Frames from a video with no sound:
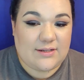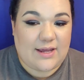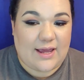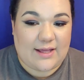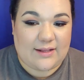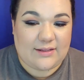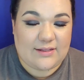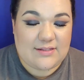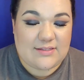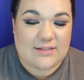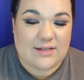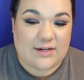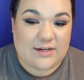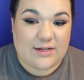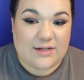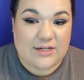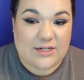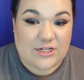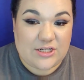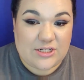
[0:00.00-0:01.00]
at least not
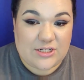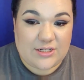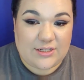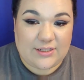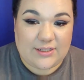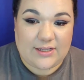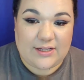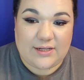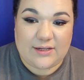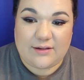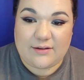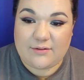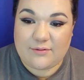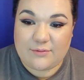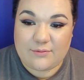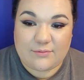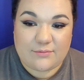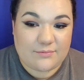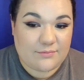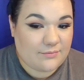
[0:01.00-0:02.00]
initially,
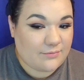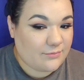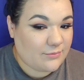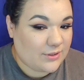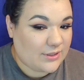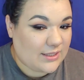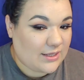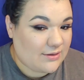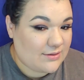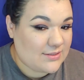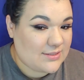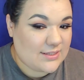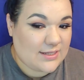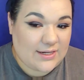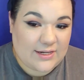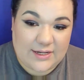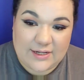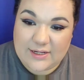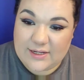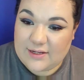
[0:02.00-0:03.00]
without
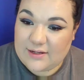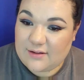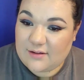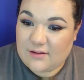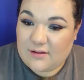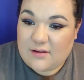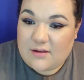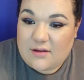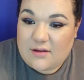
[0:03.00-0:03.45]
setting it.